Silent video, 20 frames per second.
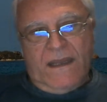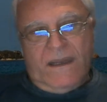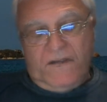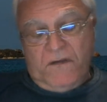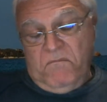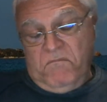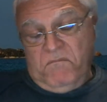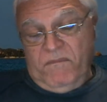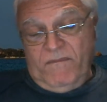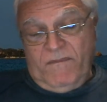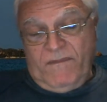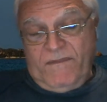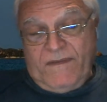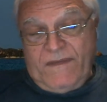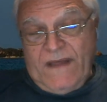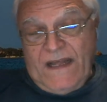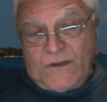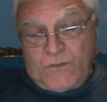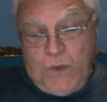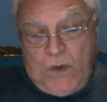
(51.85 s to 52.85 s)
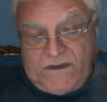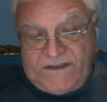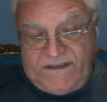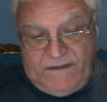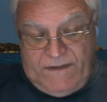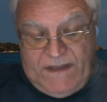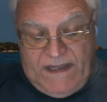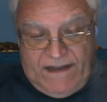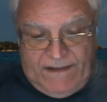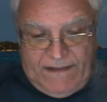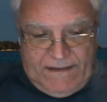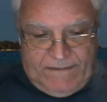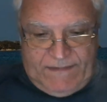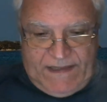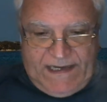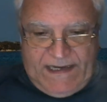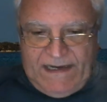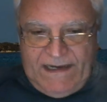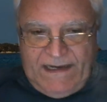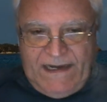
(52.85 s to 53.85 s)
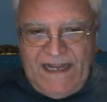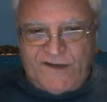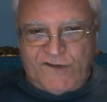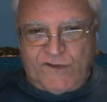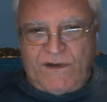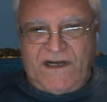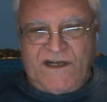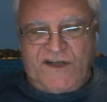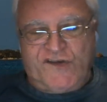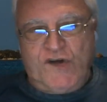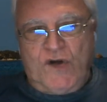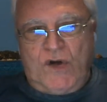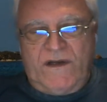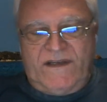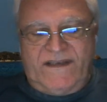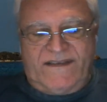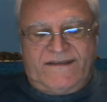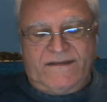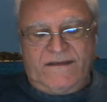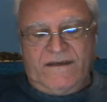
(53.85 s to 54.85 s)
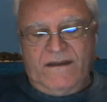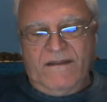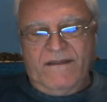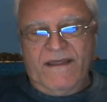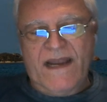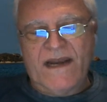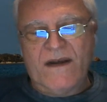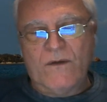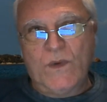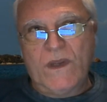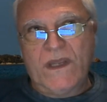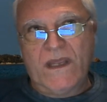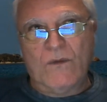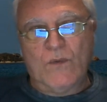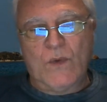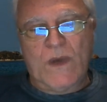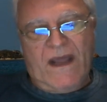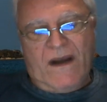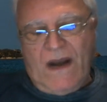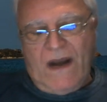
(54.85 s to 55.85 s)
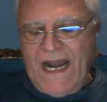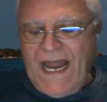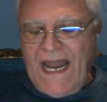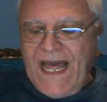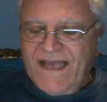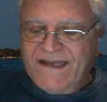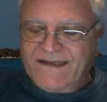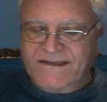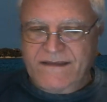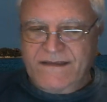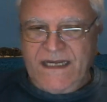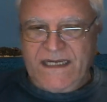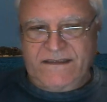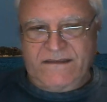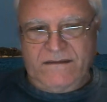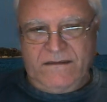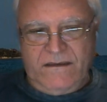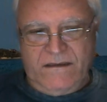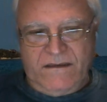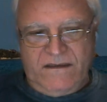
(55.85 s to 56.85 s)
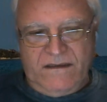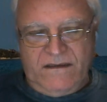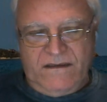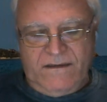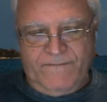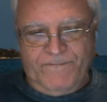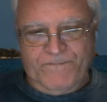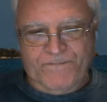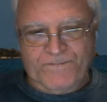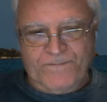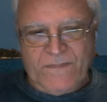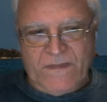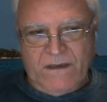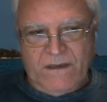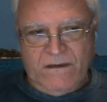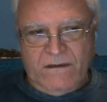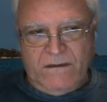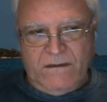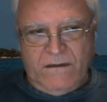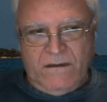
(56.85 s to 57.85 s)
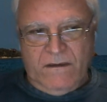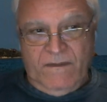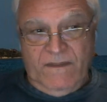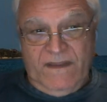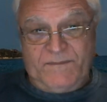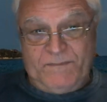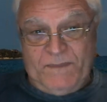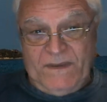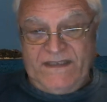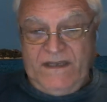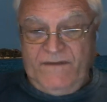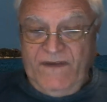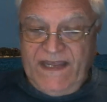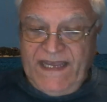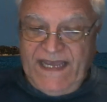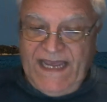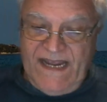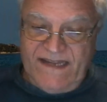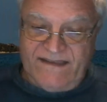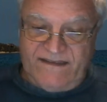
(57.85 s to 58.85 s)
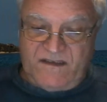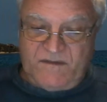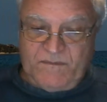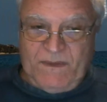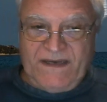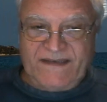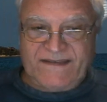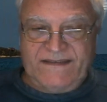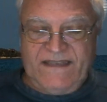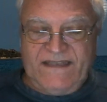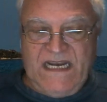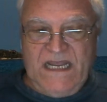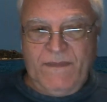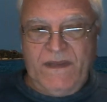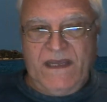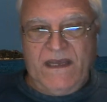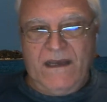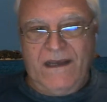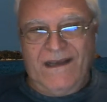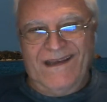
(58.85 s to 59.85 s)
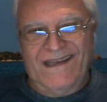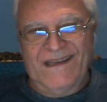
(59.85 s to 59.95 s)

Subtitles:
So that was the natural choice. Then we realized that in this specific case, Spark Streaming